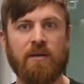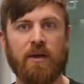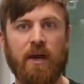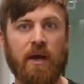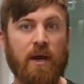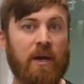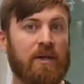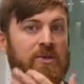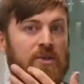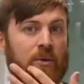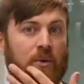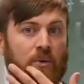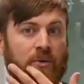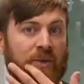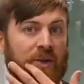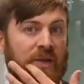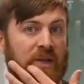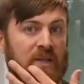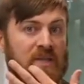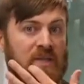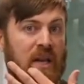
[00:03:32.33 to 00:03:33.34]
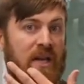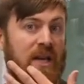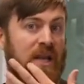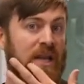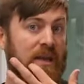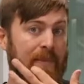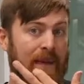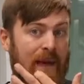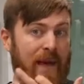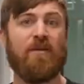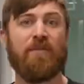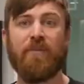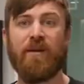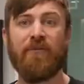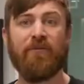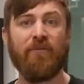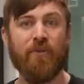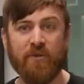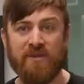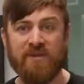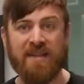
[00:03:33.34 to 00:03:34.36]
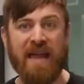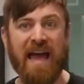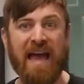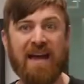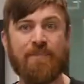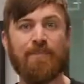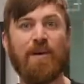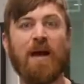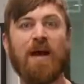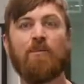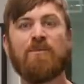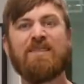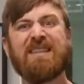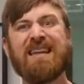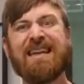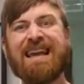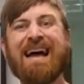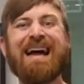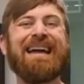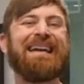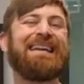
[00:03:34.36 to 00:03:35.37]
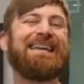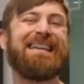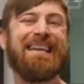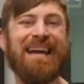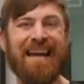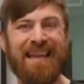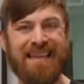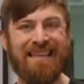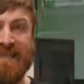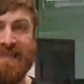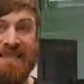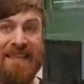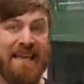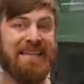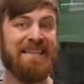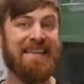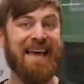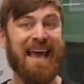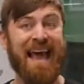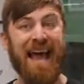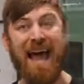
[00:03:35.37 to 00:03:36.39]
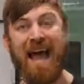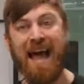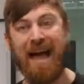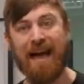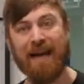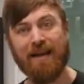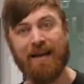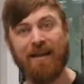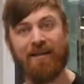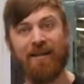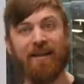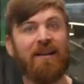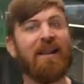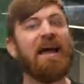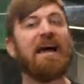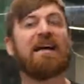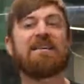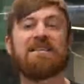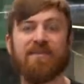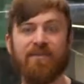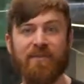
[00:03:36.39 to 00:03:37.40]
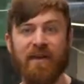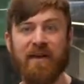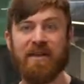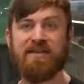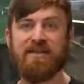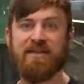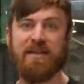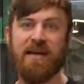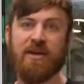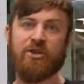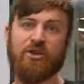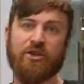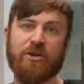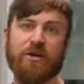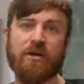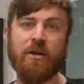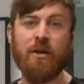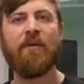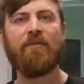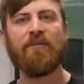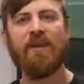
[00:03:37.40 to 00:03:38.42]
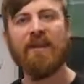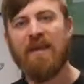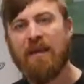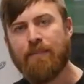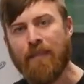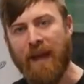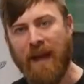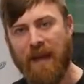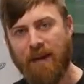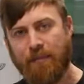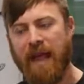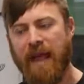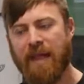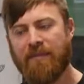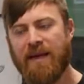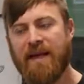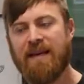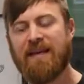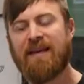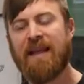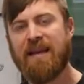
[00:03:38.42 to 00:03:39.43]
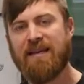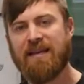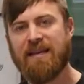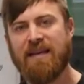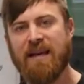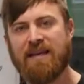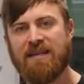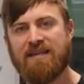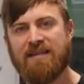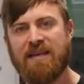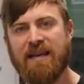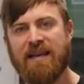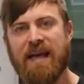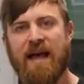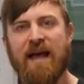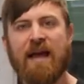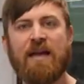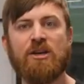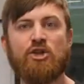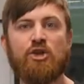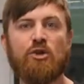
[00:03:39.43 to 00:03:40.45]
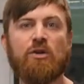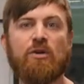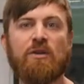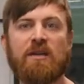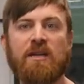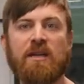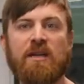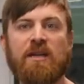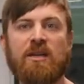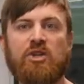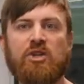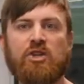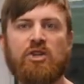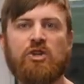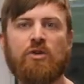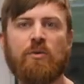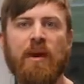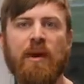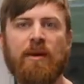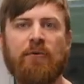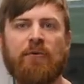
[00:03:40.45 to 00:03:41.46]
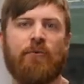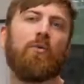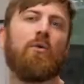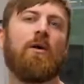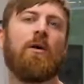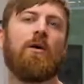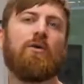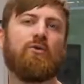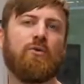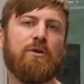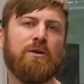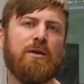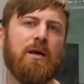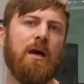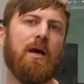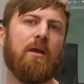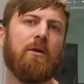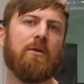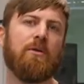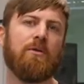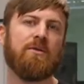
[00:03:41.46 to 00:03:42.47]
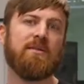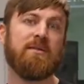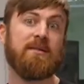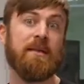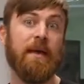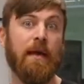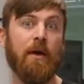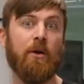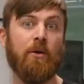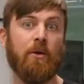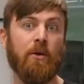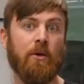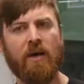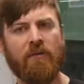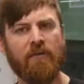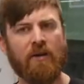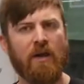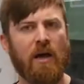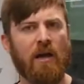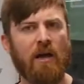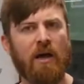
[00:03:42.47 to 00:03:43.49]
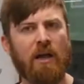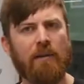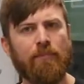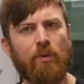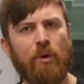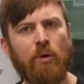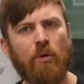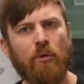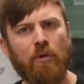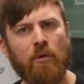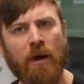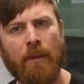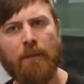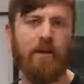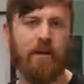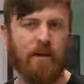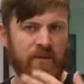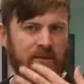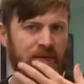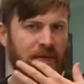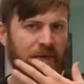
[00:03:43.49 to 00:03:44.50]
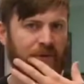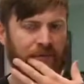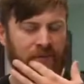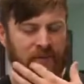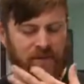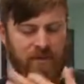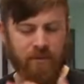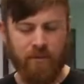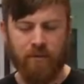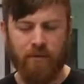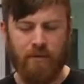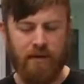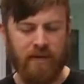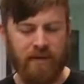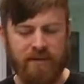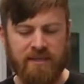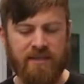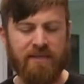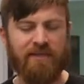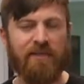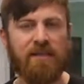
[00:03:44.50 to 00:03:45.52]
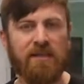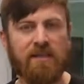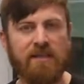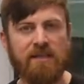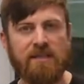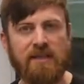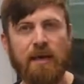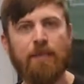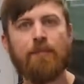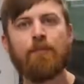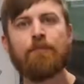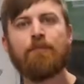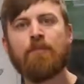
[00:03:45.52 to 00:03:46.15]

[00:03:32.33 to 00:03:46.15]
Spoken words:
And I sold things on eBay. My first ad buy was a 99-cent ad in the classified section of eBay. And that 99-cent ad turned into a $400 sale of an online program. It was like a physical DVD set.